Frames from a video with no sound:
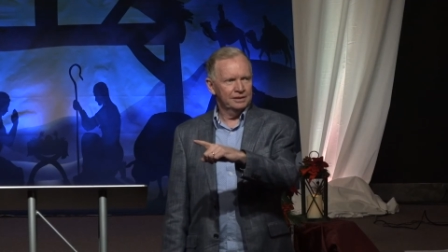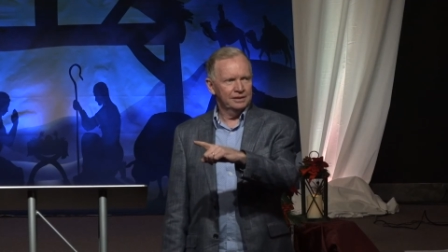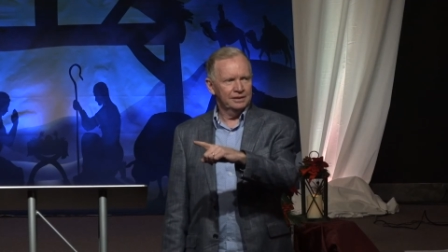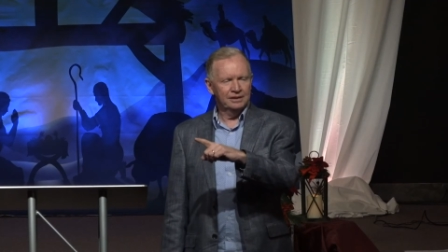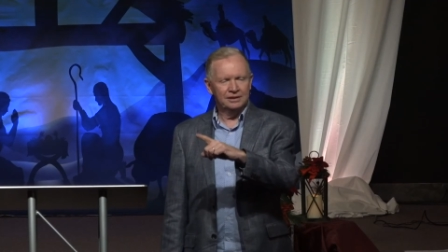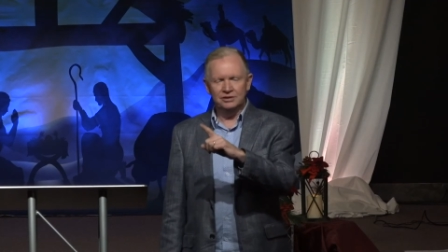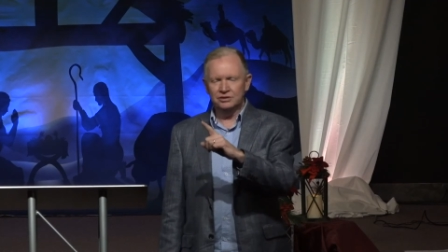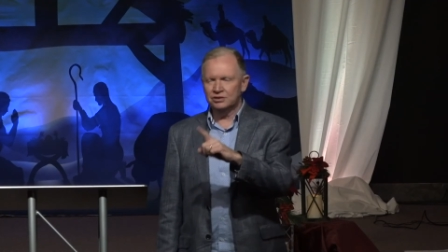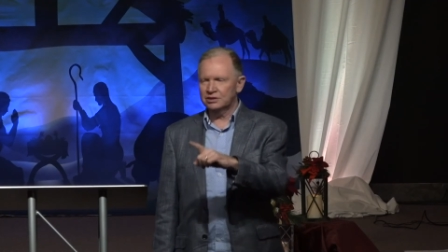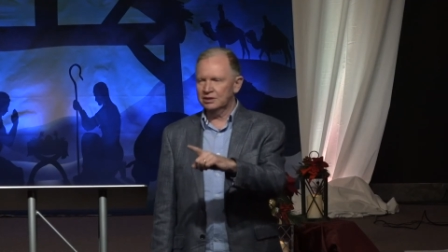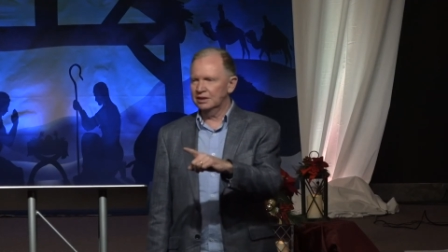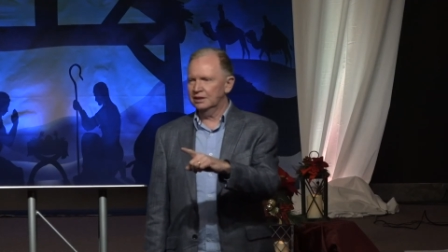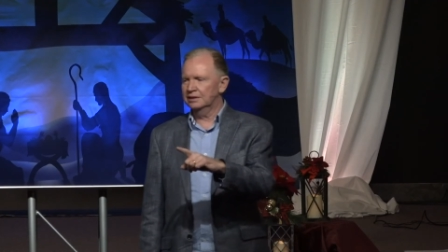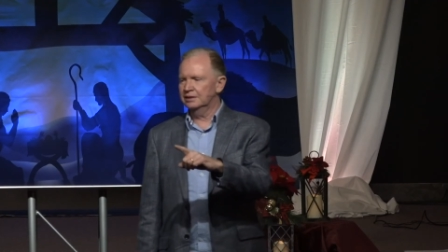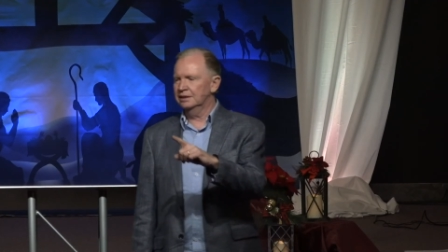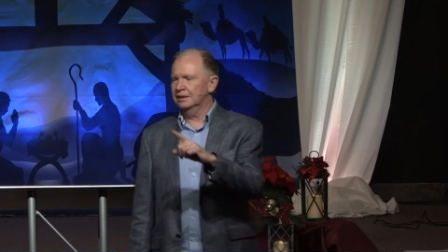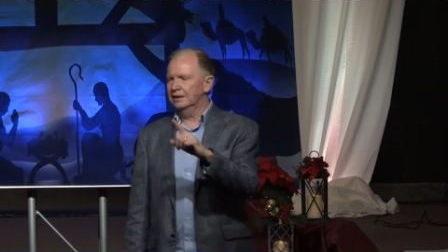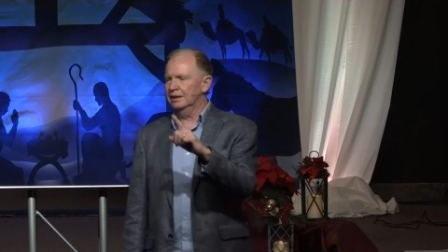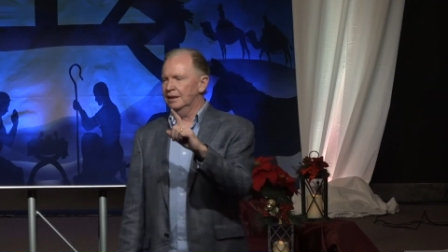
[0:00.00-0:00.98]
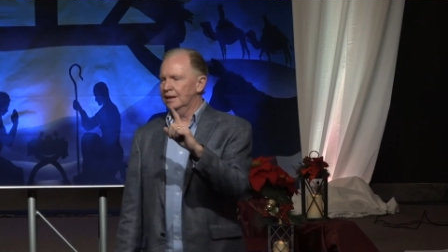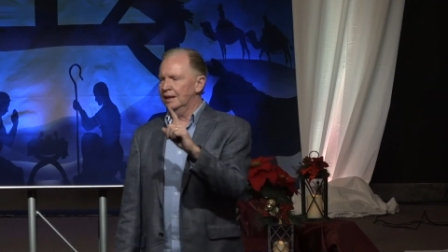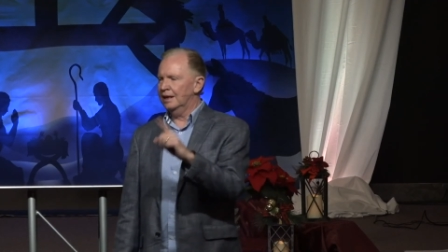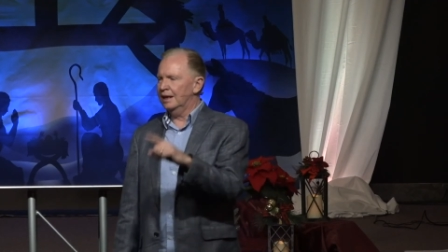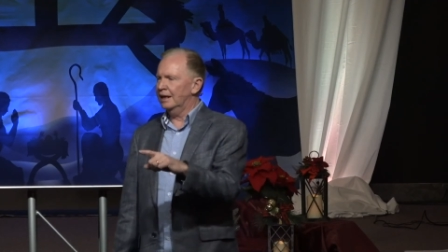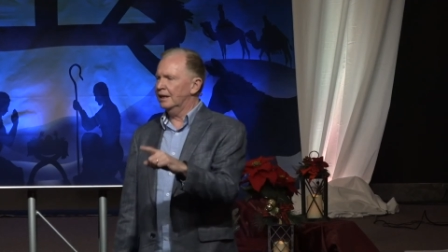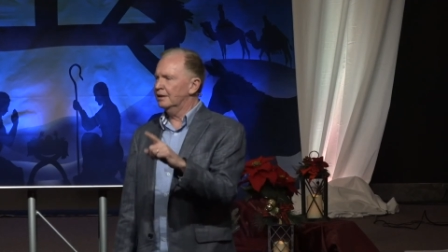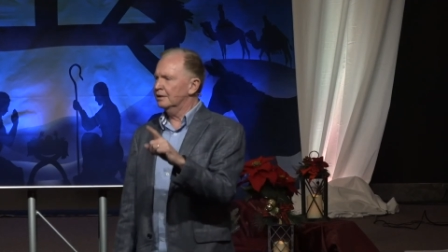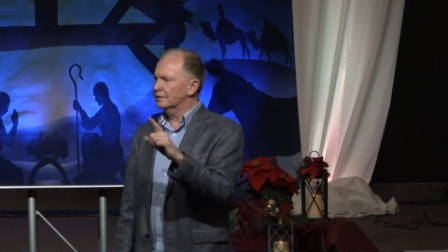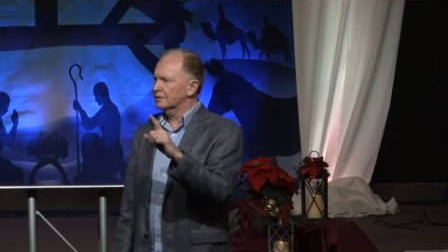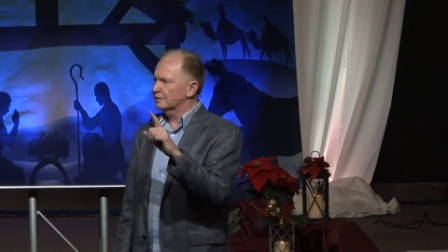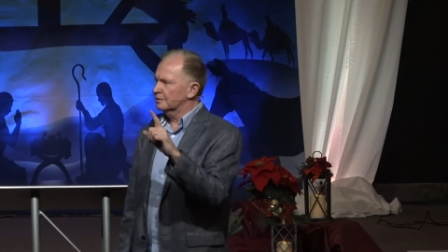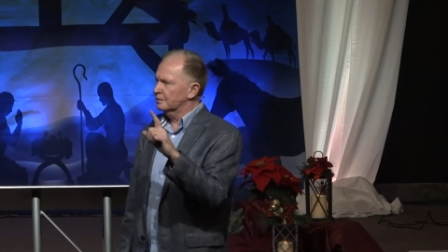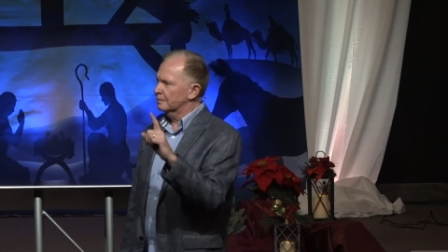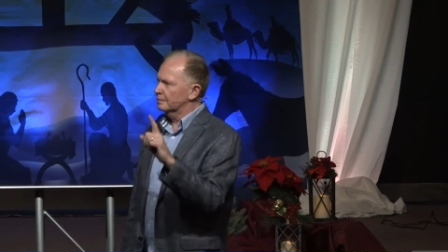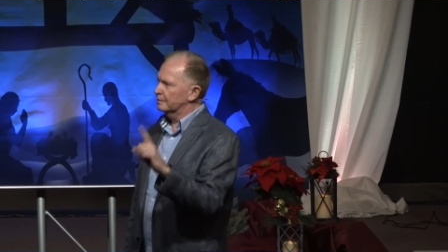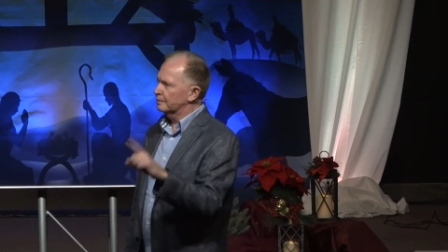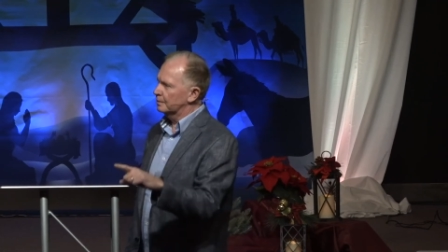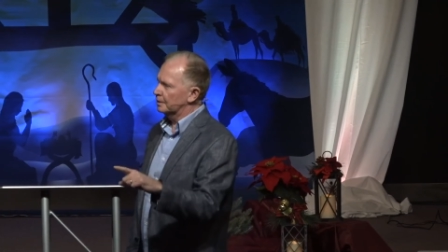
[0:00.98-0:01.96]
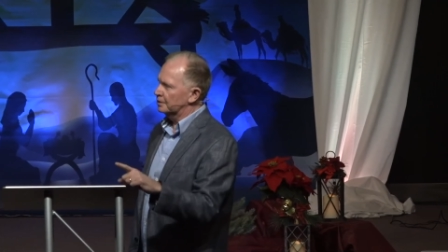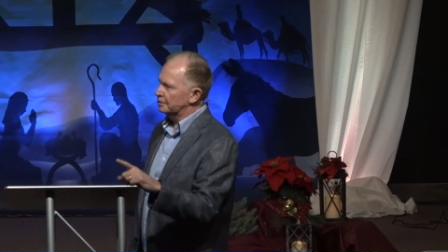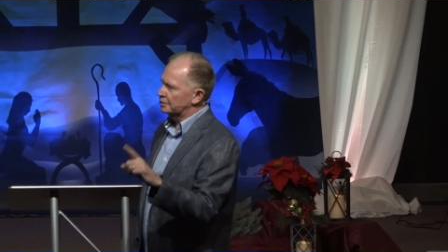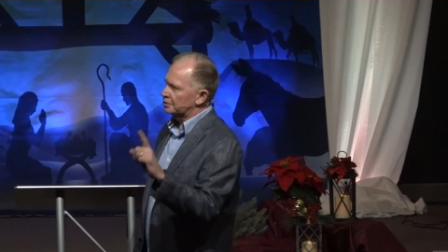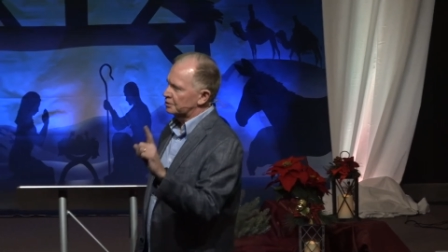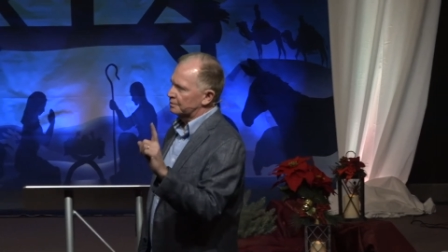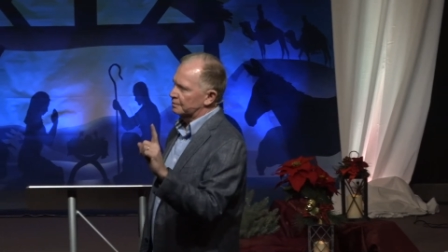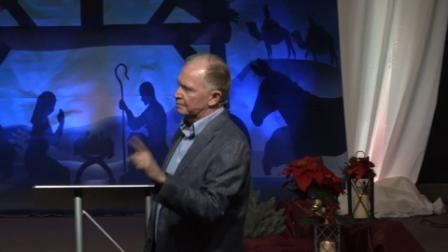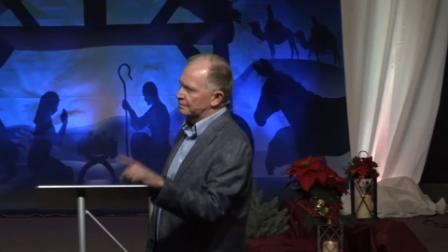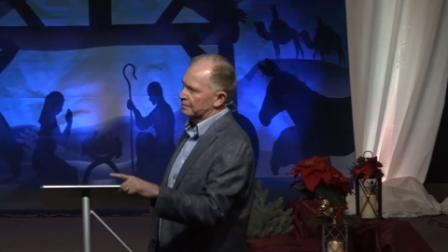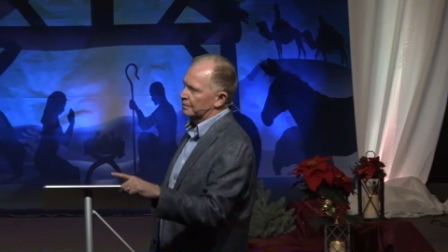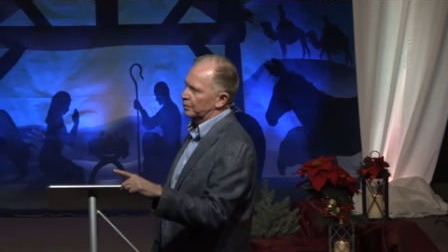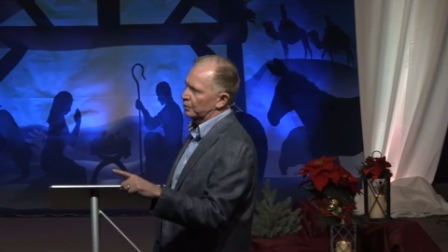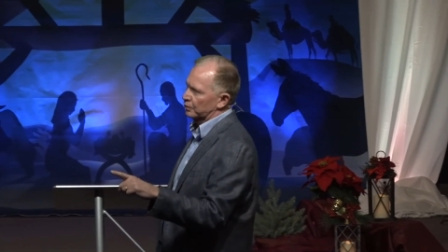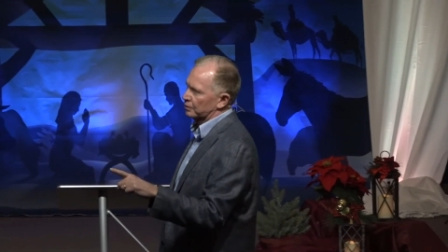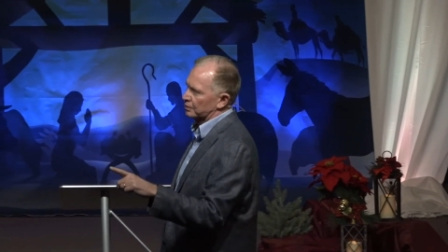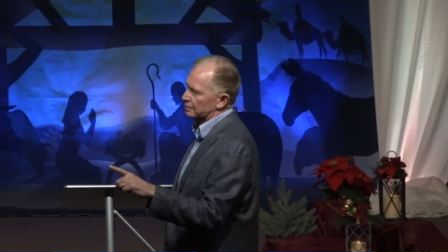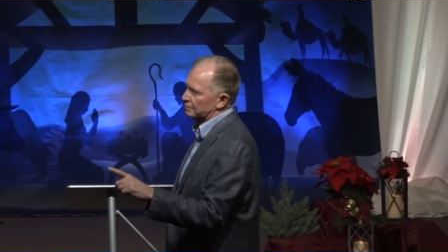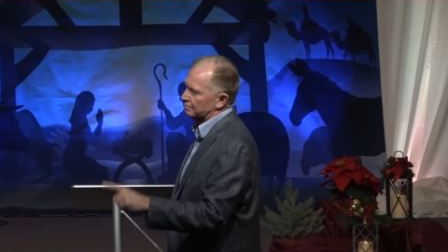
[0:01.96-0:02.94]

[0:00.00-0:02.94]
And he said, How much more?